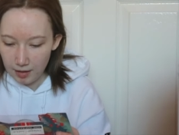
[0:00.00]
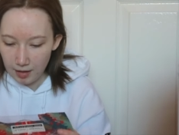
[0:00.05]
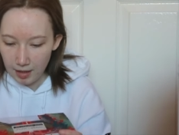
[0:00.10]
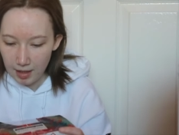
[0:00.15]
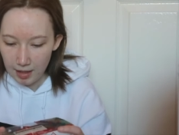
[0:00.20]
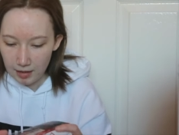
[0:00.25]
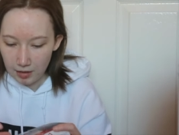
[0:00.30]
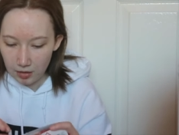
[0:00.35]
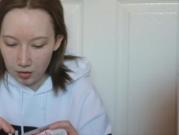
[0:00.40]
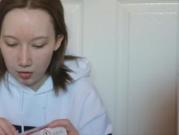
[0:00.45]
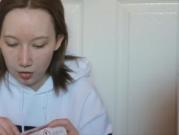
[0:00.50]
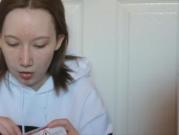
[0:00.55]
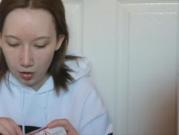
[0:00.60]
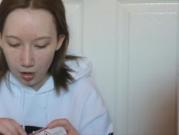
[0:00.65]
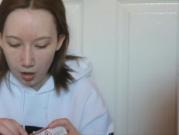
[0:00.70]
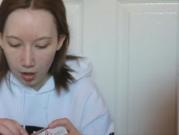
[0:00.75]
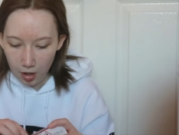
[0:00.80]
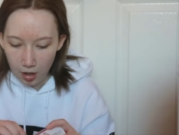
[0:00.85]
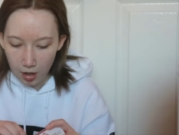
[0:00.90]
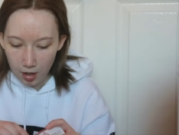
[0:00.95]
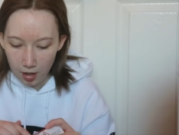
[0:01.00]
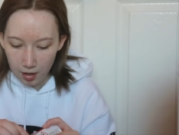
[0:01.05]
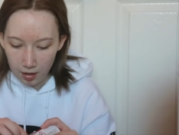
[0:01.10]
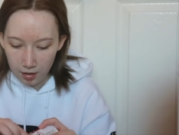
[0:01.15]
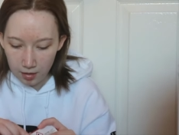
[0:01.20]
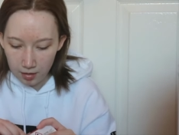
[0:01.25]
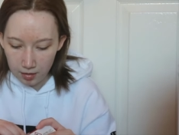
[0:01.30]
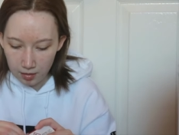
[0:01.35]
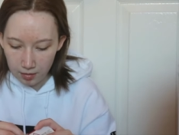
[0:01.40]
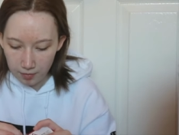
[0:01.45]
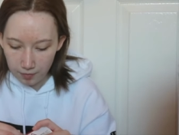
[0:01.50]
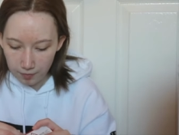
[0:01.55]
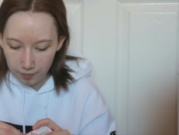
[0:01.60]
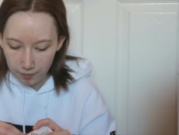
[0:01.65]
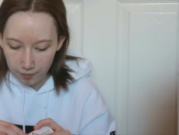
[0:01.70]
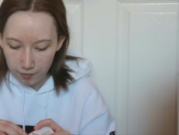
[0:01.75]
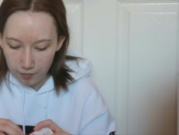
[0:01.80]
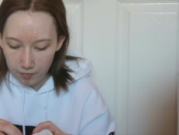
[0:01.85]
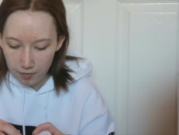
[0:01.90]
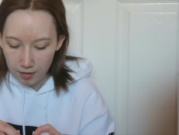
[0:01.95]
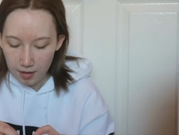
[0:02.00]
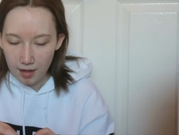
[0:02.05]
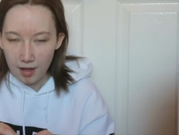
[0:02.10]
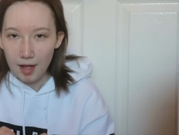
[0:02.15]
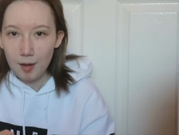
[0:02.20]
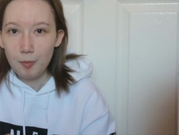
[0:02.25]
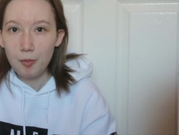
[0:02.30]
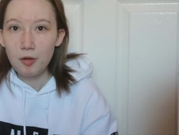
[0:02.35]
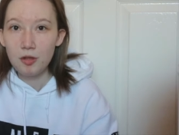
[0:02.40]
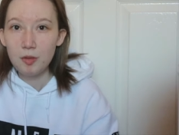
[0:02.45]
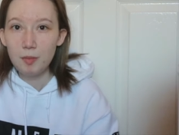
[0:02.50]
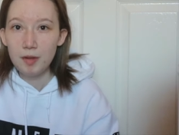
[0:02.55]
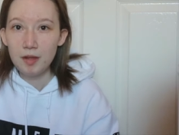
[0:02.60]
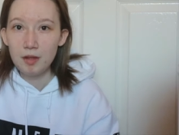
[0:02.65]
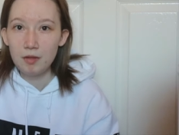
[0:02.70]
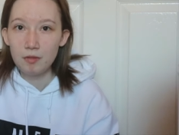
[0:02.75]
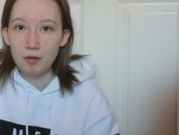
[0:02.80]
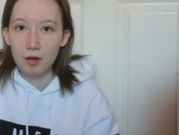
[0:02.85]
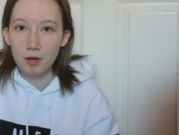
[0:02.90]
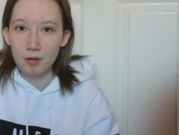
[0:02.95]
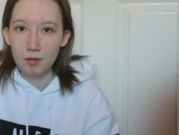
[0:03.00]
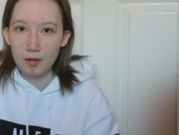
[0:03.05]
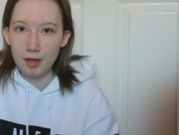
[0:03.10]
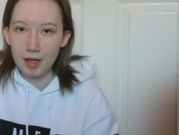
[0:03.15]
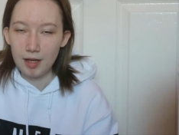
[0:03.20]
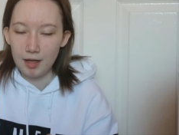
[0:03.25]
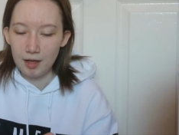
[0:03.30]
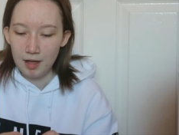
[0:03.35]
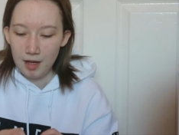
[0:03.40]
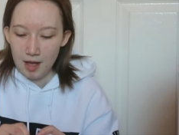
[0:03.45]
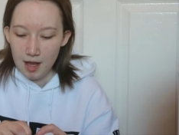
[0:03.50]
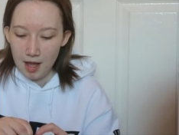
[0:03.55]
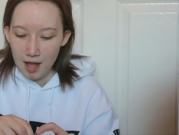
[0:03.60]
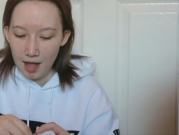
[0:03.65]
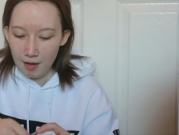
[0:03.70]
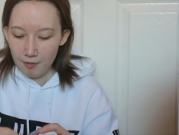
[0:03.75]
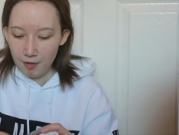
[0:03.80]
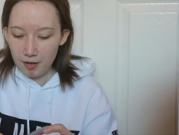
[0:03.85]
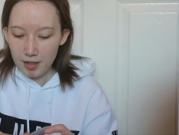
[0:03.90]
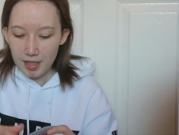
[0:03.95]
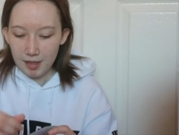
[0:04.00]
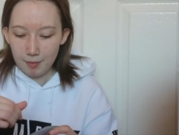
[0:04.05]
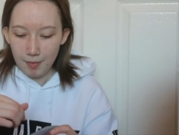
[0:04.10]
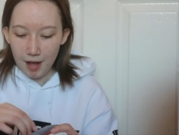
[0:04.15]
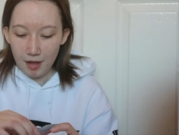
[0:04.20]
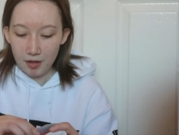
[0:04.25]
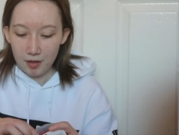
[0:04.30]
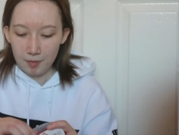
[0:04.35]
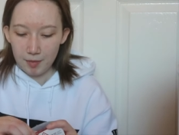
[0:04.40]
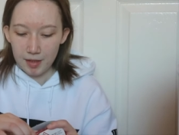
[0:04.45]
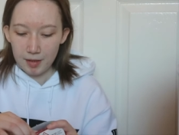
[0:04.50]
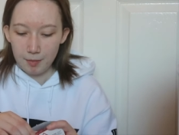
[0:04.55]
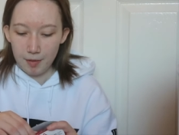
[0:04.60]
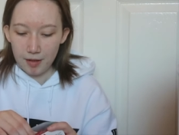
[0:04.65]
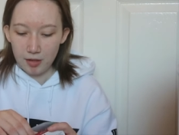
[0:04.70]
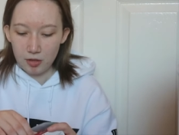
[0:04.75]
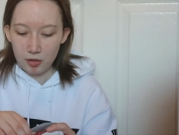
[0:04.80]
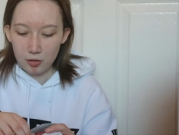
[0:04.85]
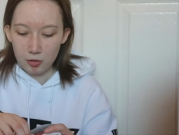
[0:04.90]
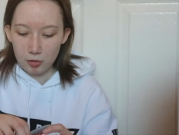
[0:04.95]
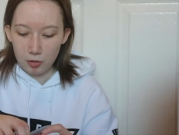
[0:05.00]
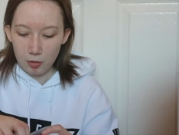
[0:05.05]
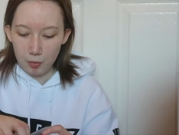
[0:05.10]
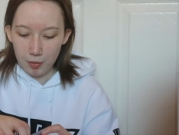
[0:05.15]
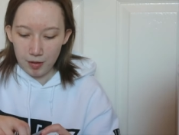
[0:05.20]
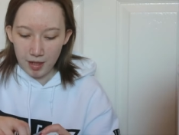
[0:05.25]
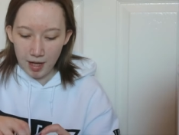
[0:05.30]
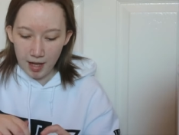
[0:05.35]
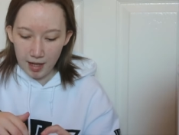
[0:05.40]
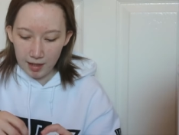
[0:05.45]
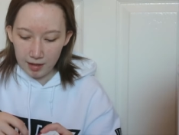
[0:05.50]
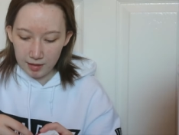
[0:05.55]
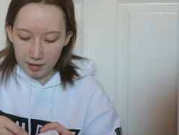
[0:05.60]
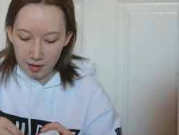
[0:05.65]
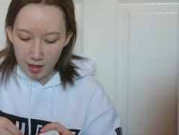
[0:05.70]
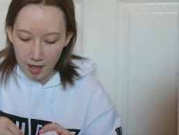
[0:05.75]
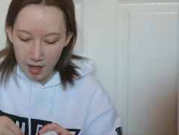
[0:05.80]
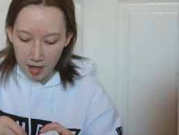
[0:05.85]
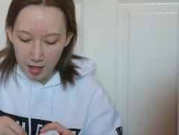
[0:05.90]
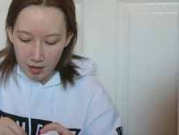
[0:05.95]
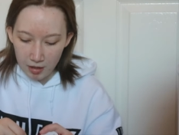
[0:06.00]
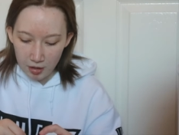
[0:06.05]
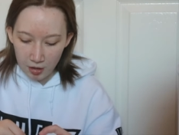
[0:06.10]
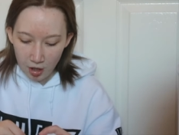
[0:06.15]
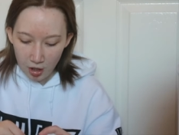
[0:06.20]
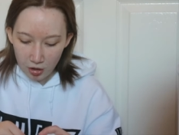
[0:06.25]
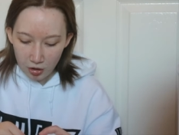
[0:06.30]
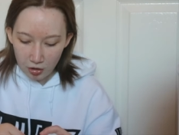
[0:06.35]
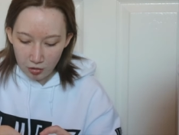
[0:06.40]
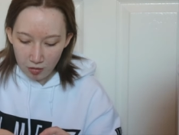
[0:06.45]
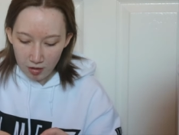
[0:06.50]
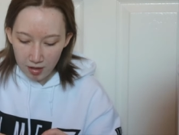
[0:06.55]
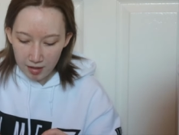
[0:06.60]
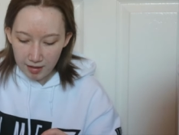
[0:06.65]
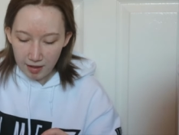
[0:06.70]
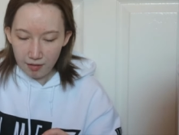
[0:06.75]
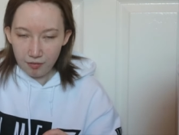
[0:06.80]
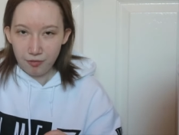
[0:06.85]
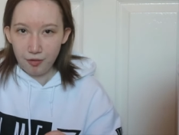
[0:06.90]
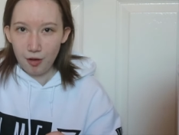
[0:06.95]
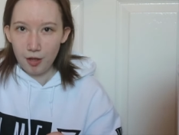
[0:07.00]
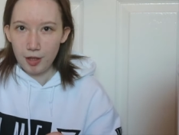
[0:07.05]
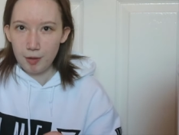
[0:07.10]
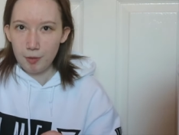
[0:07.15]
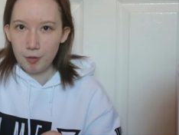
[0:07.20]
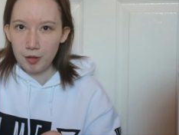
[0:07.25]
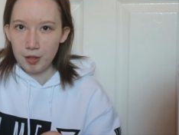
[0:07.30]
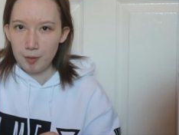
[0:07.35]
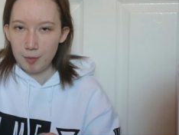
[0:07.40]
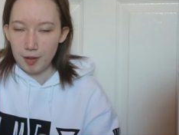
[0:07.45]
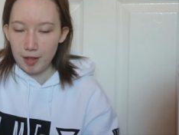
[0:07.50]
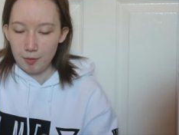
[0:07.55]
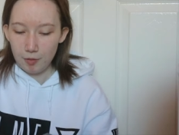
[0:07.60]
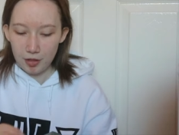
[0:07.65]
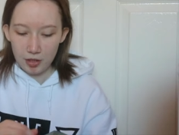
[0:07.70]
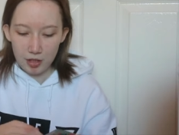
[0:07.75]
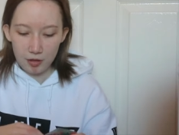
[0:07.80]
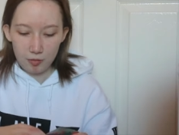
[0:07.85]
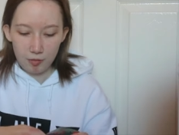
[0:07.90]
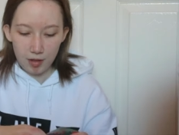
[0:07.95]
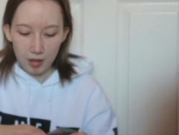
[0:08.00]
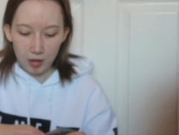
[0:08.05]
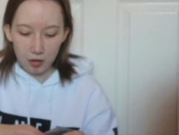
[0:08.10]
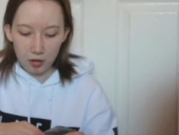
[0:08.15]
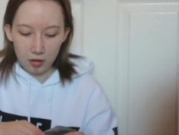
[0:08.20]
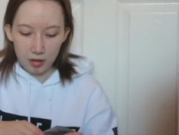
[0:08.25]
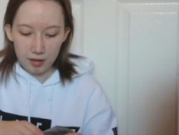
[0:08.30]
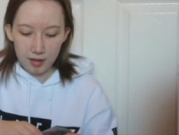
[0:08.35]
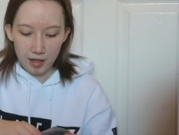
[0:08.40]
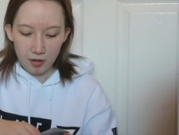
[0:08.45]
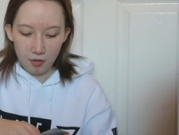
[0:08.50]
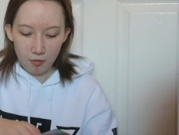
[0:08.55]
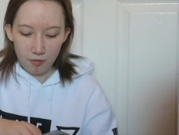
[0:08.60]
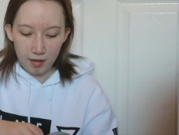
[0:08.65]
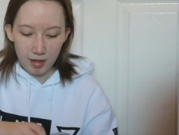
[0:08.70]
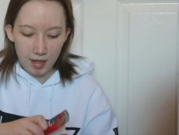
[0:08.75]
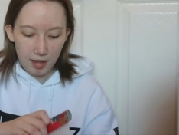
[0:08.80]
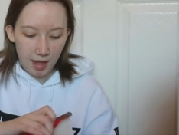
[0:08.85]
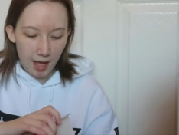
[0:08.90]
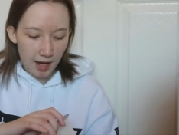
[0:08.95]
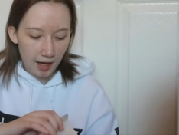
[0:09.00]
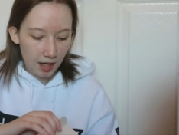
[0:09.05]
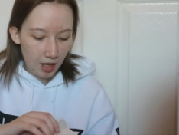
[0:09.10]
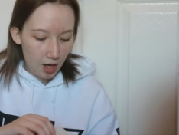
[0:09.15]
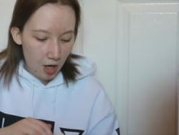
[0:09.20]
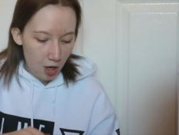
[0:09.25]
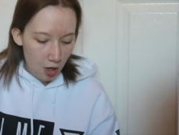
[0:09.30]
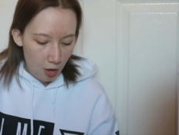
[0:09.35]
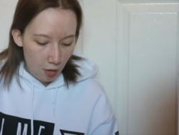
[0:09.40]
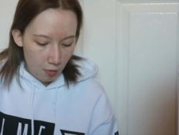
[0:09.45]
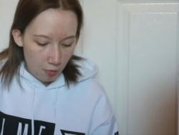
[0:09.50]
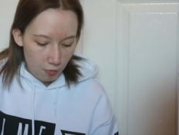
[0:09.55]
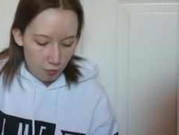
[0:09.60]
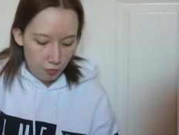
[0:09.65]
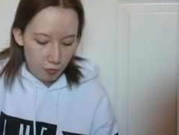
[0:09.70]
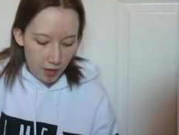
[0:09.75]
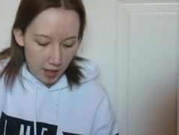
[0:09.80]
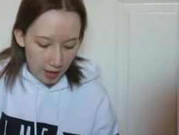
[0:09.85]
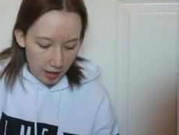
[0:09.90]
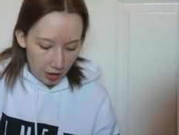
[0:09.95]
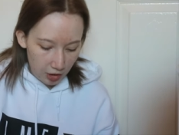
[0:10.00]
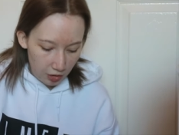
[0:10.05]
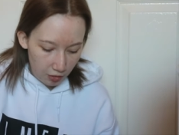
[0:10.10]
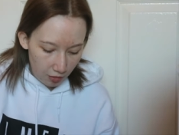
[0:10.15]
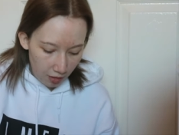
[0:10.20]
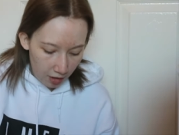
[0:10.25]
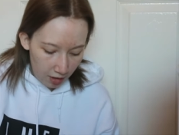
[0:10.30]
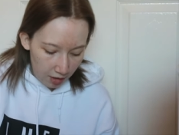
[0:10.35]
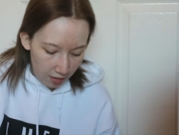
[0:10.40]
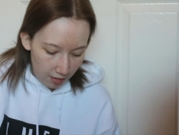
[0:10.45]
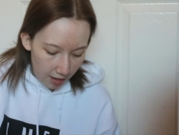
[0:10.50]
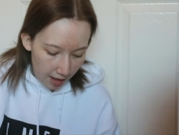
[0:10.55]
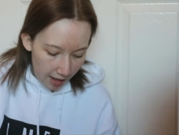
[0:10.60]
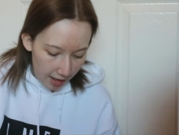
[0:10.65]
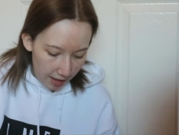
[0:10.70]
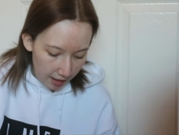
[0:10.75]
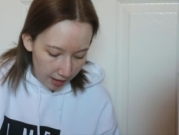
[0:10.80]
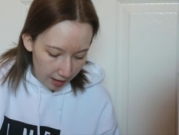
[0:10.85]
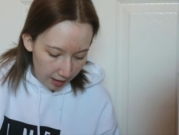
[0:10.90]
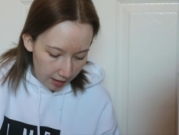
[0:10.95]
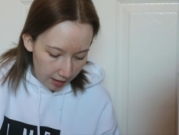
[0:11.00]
it's got, I put them in the wrong way. I've already smelt them, they smell super nice. They're not as strong as I thought they were going to be, which is really good because I don't really like really strong like